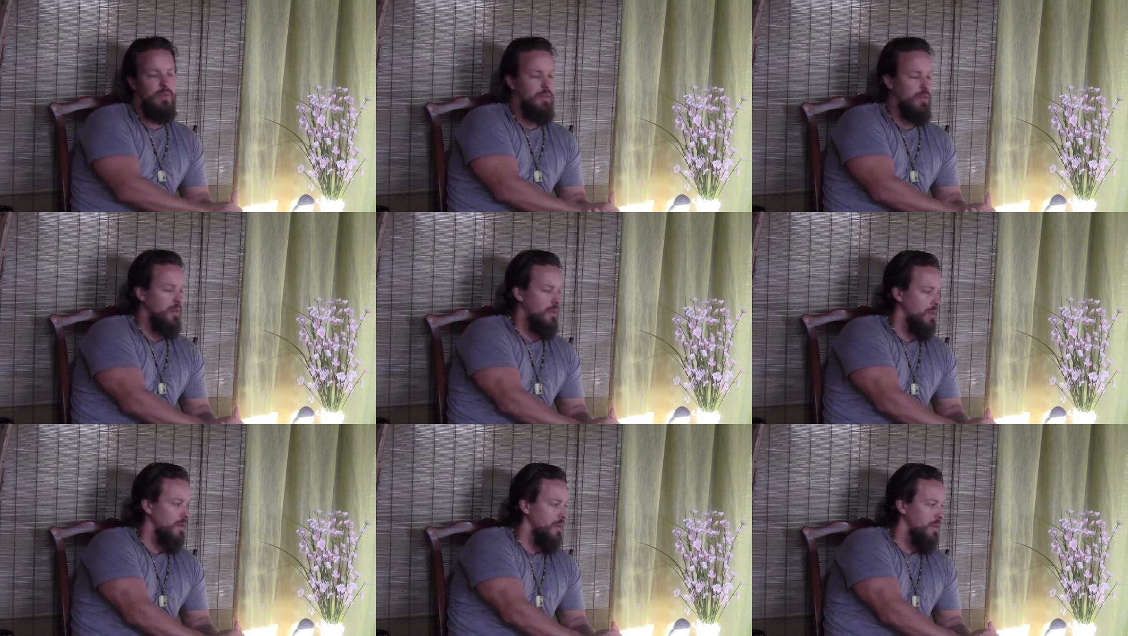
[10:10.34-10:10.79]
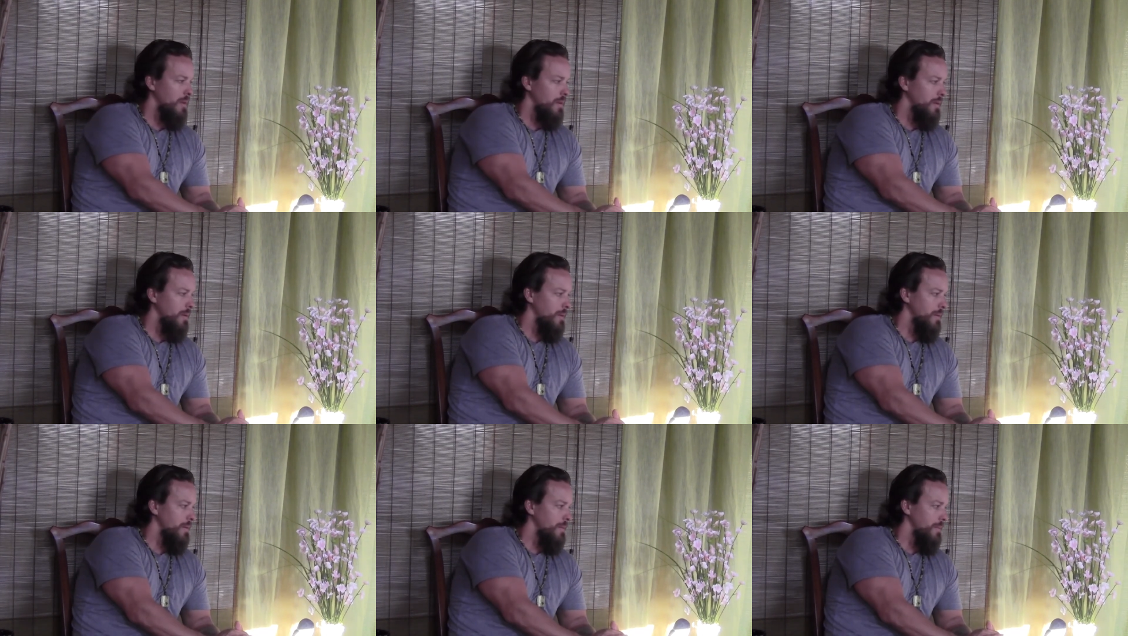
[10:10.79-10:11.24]

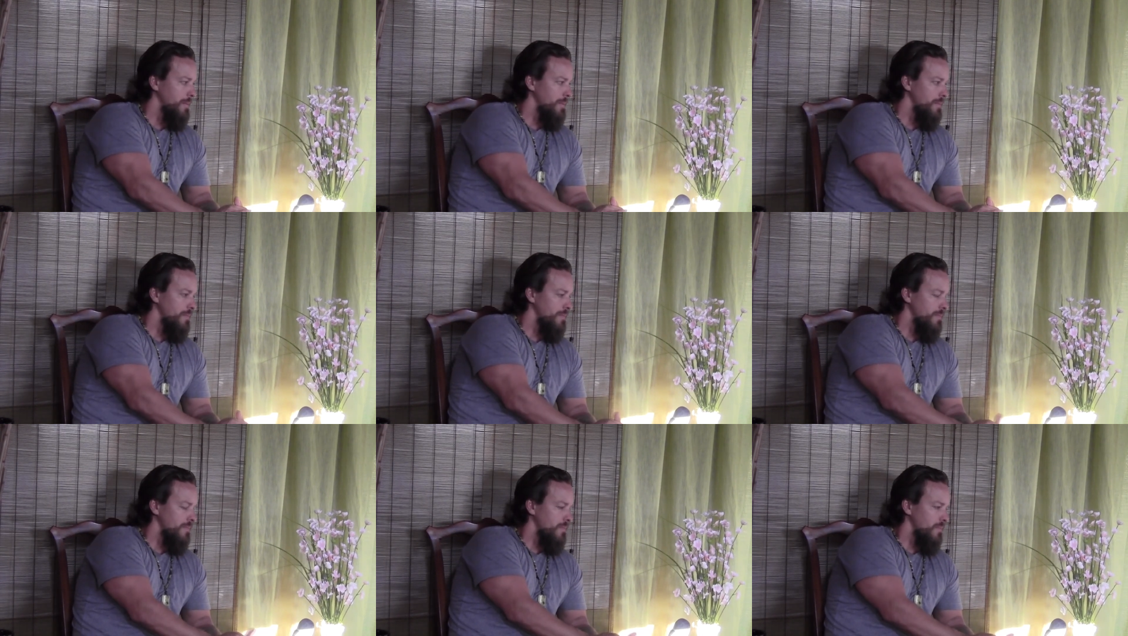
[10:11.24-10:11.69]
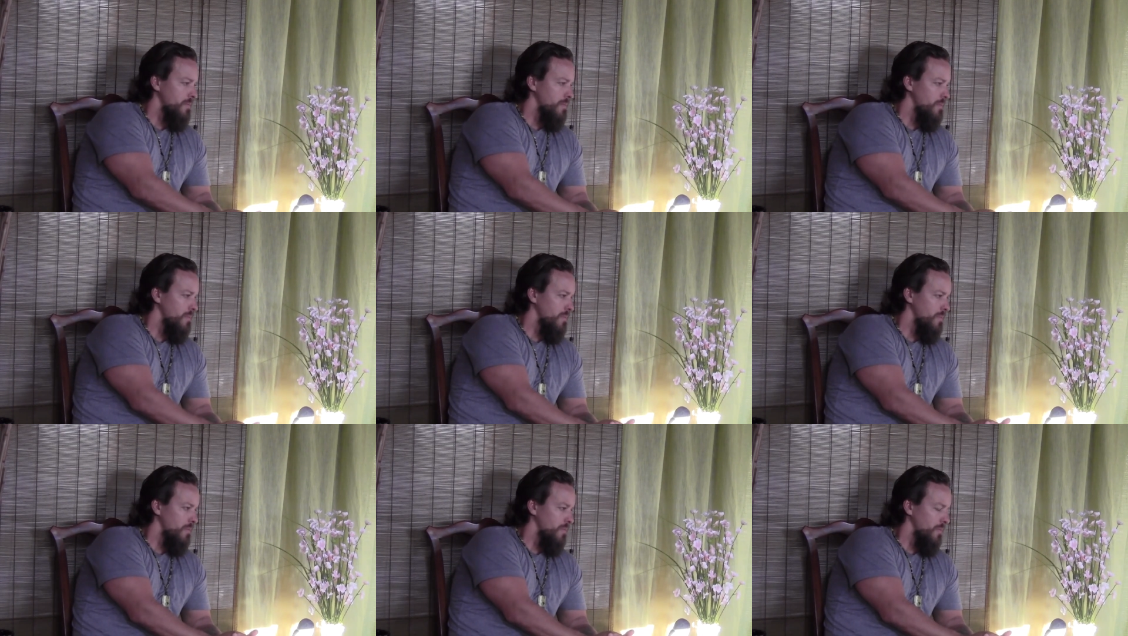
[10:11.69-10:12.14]

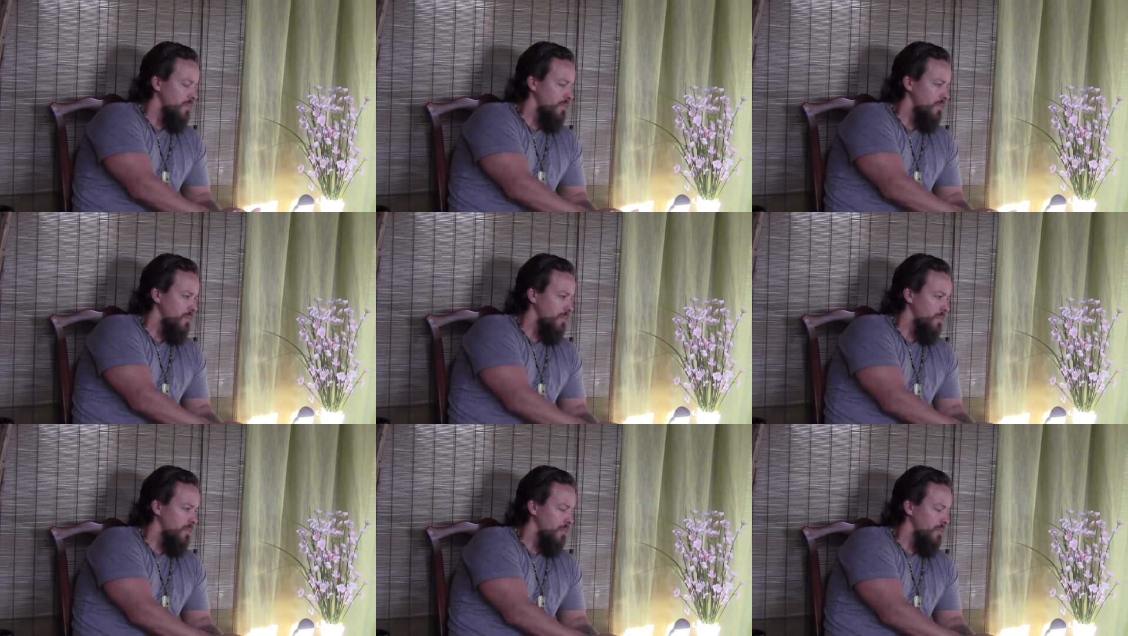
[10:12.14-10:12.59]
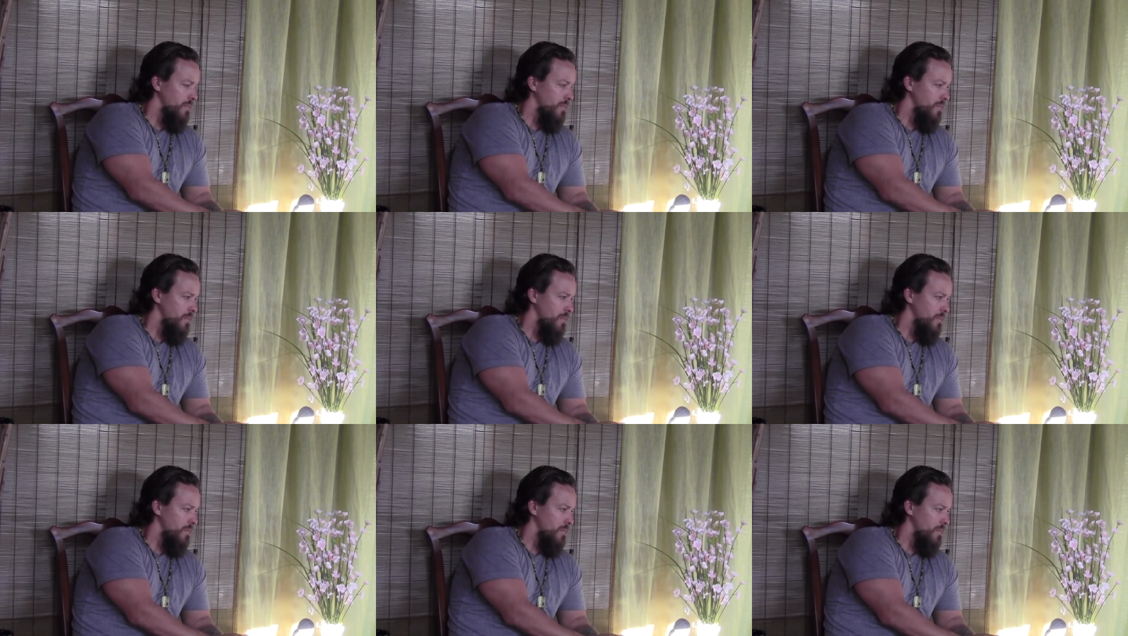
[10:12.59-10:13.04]

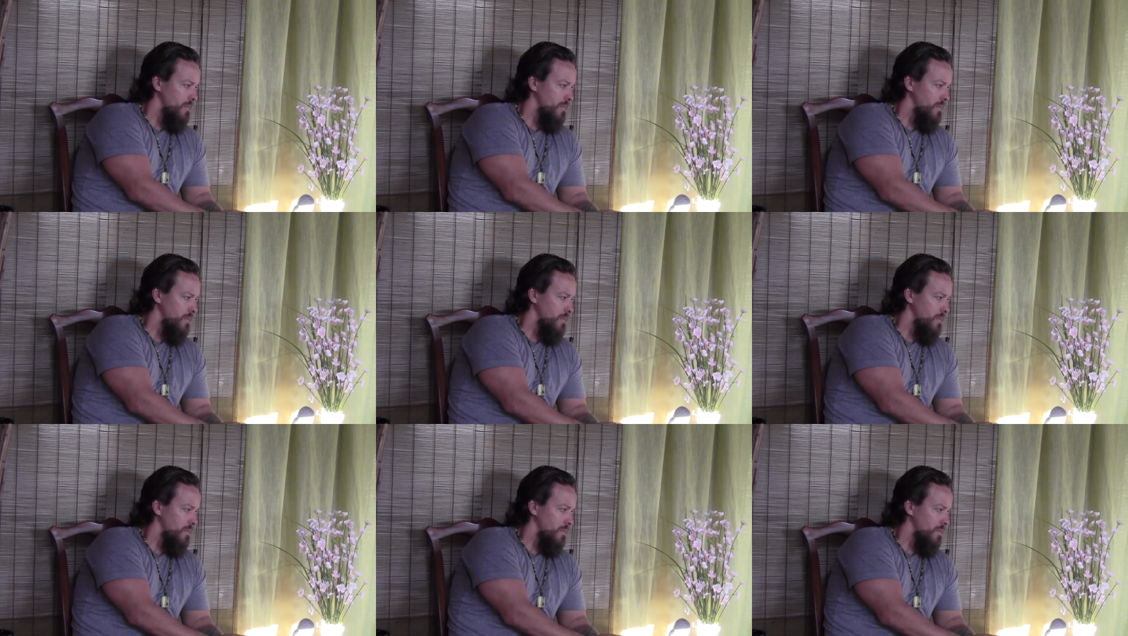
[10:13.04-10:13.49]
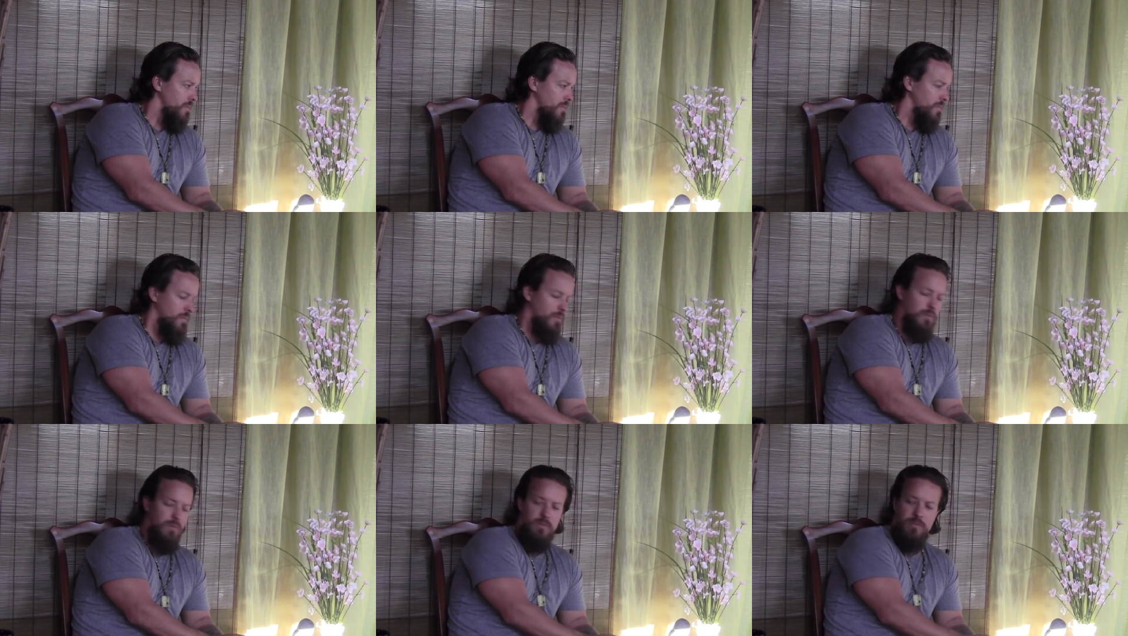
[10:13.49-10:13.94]

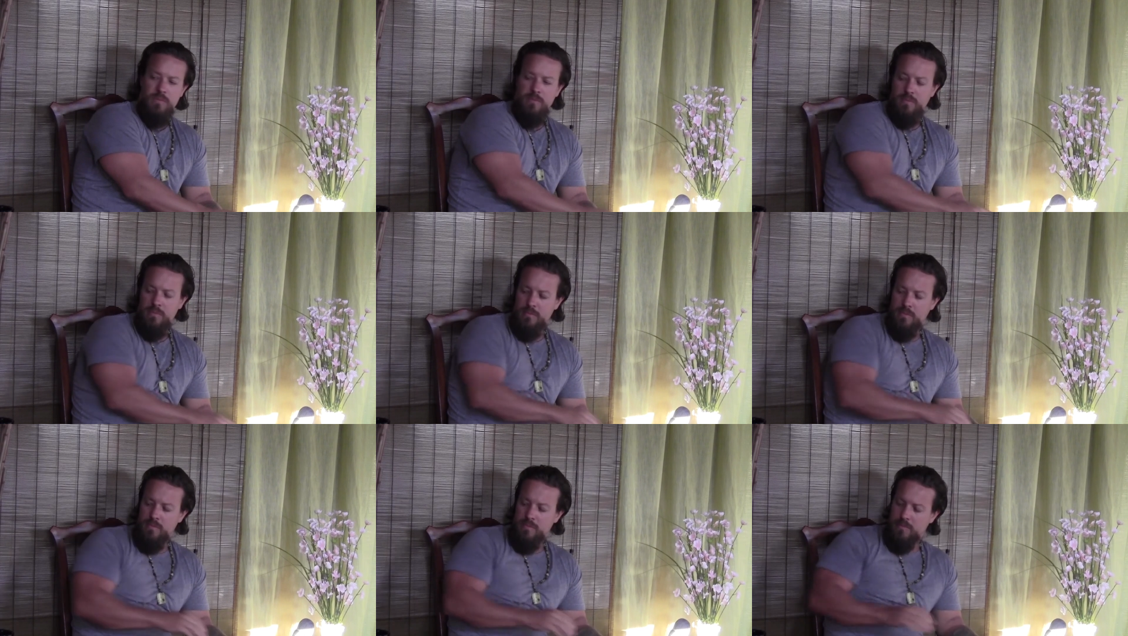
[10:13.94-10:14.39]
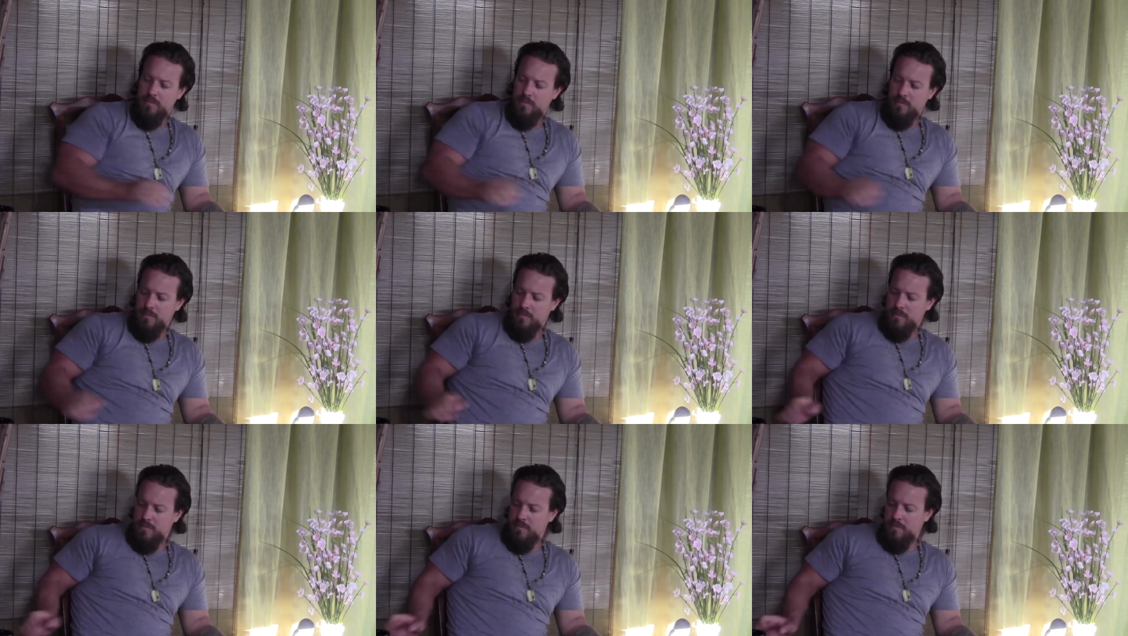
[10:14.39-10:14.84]

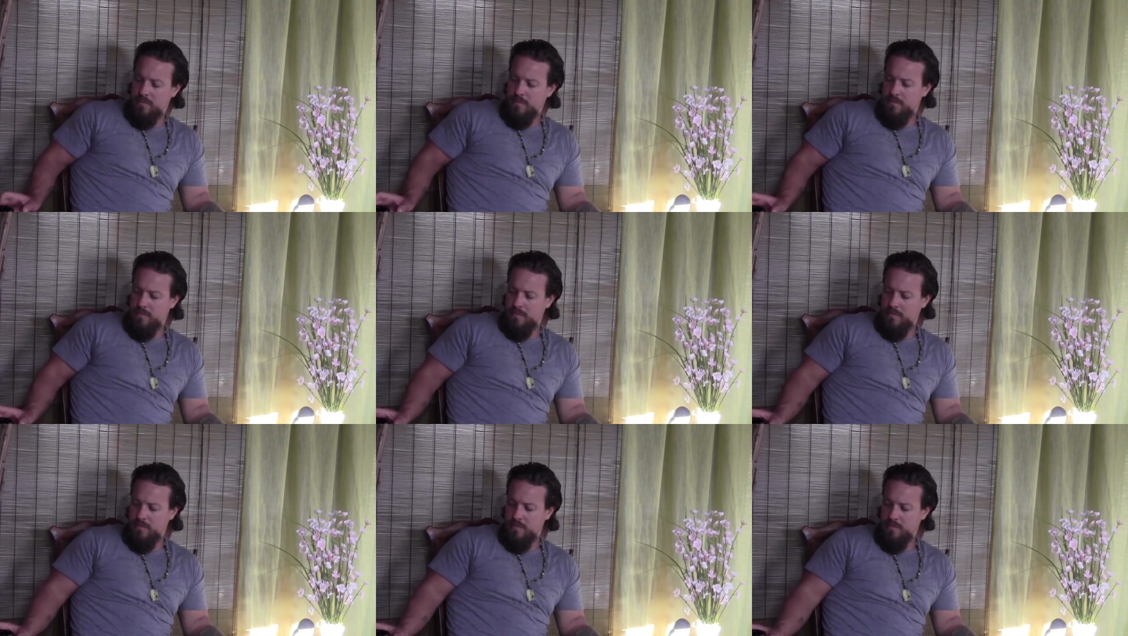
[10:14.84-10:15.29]
No one is speaking in this clip.